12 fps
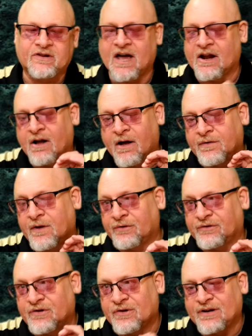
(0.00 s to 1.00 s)
Got all
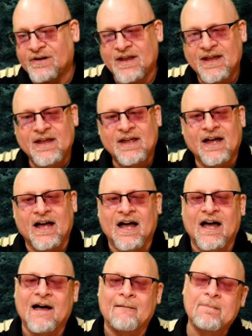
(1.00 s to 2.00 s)
those good,
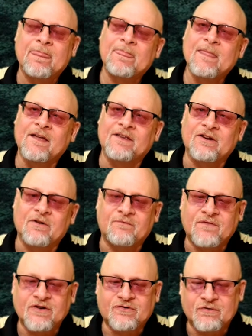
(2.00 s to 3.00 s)

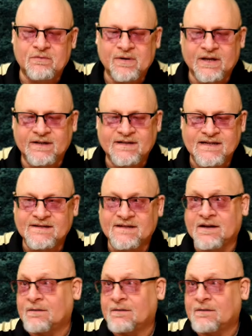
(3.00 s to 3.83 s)
Ventru abilities.